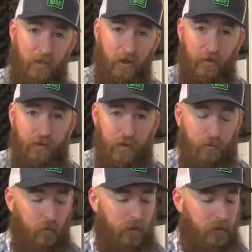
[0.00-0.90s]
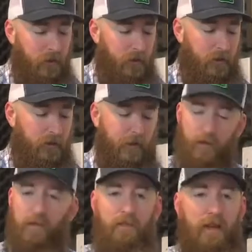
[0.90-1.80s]
golf trip we took, I
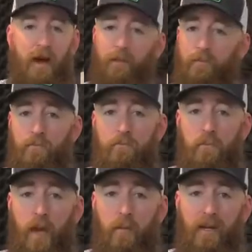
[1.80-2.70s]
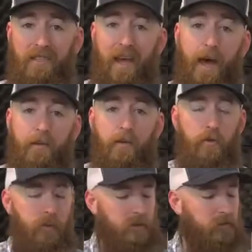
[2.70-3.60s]
took this out, not because I had
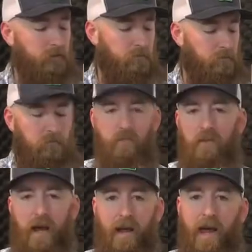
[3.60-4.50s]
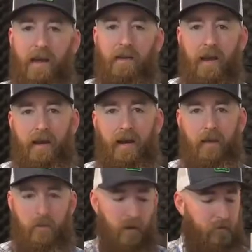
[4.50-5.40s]
to, but just kind of hadn't taken it out
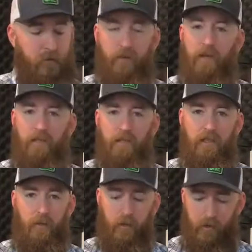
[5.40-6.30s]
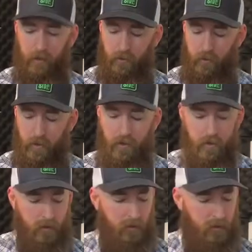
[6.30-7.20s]
in a minute for funsies. I wanted to
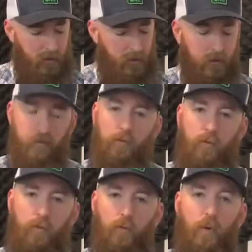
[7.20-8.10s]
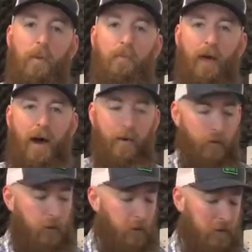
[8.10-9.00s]
remember how it
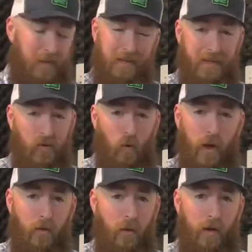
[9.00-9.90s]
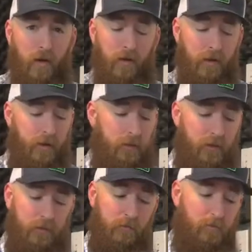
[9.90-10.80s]
rode, and it did quite well. It
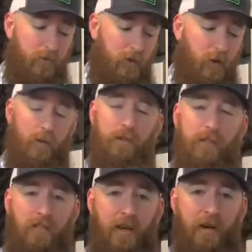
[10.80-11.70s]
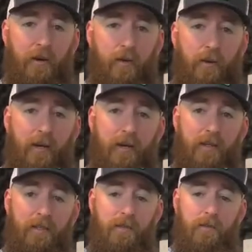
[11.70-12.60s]
was almost hysterical
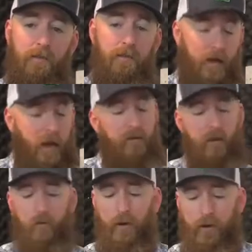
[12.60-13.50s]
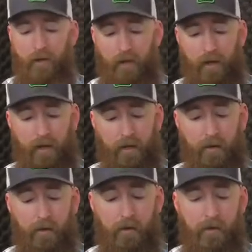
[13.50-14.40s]
because I have upgraded a lot of
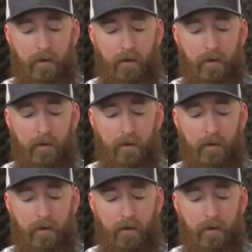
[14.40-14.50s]
gear.